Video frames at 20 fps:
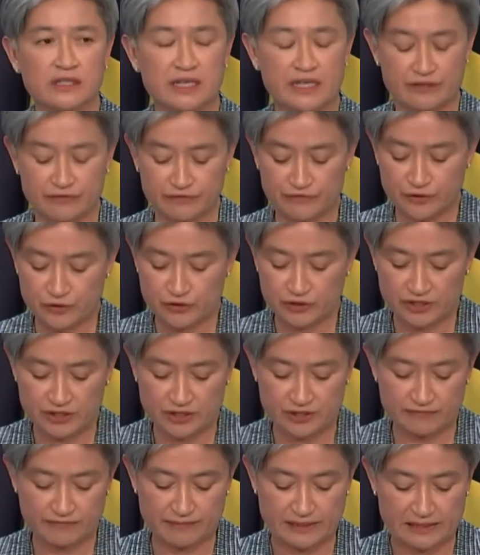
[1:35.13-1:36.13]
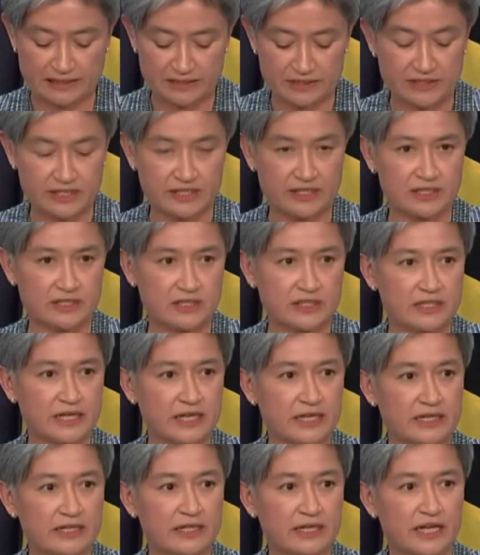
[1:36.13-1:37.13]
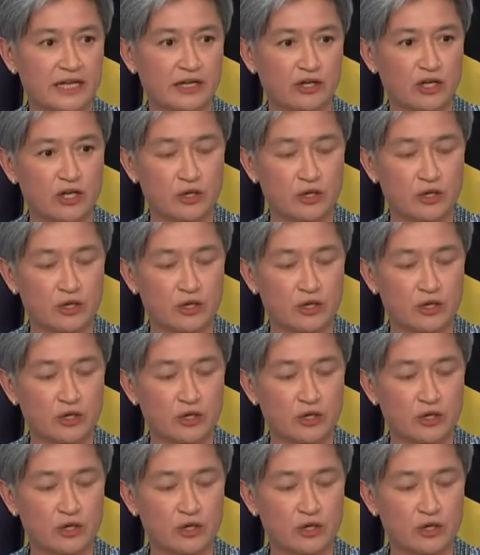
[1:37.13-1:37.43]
and a future Palestinian state can